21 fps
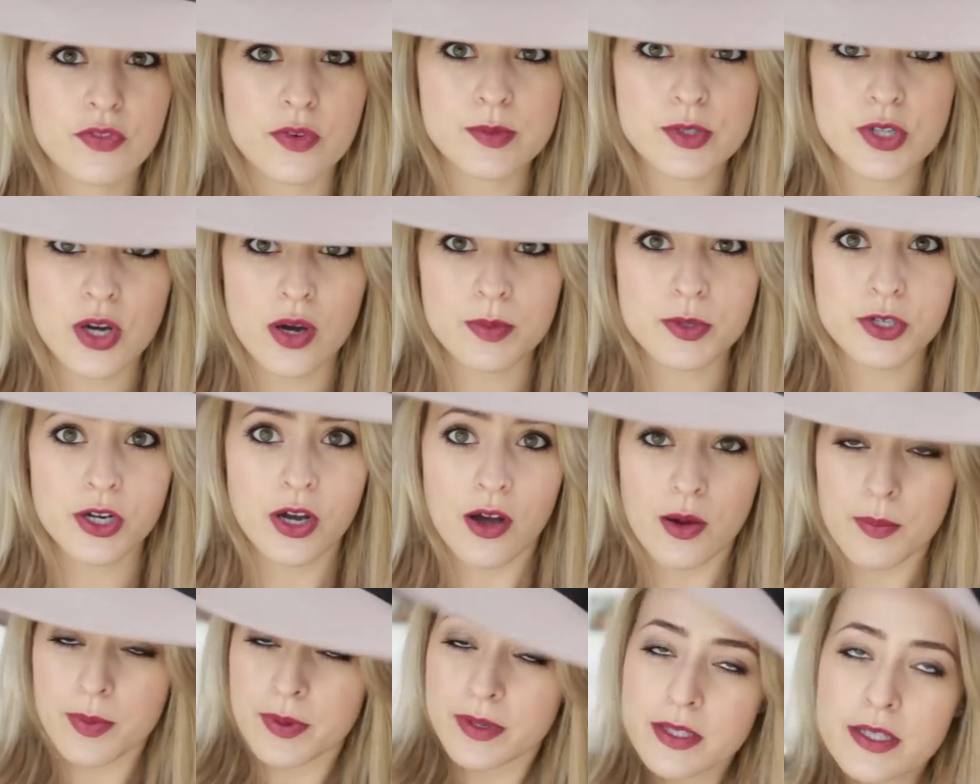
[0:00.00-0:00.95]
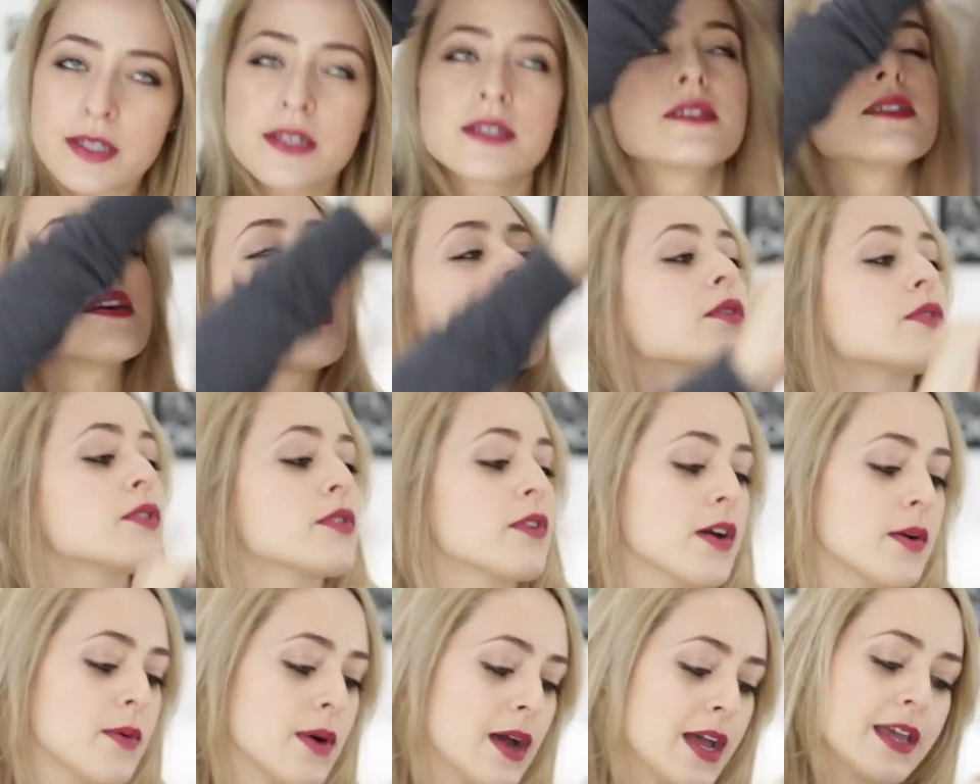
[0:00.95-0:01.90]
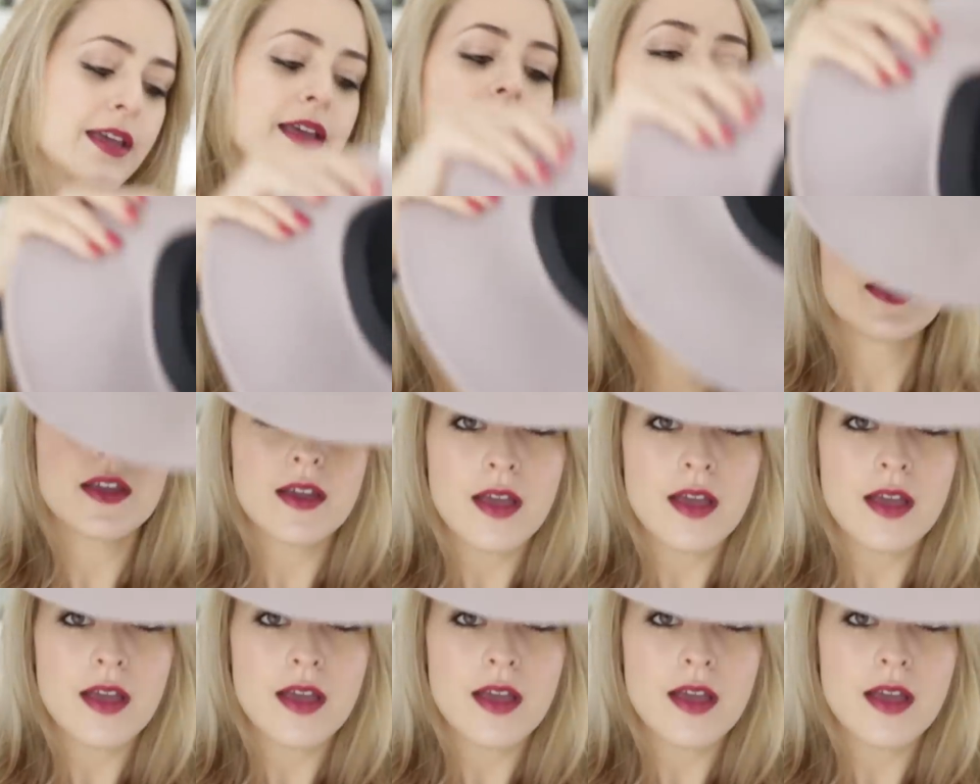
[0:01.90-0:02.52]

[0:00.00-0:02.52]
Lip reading: from Topshop. Is that on the right way? Yeah.